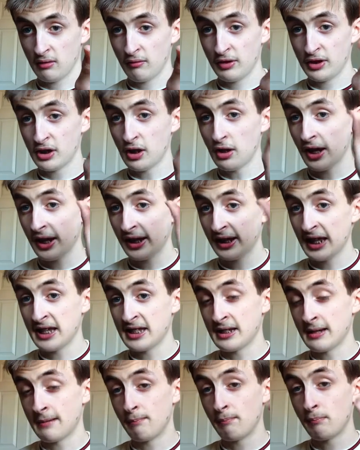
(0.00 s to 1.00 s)
It's not like
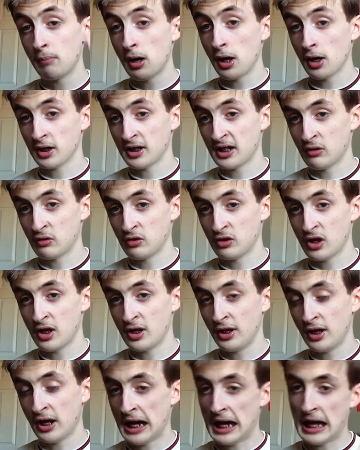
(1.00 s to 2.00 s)
there's a box
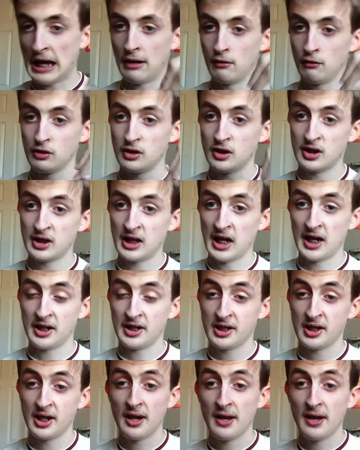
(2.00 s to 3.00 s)
outside your house that's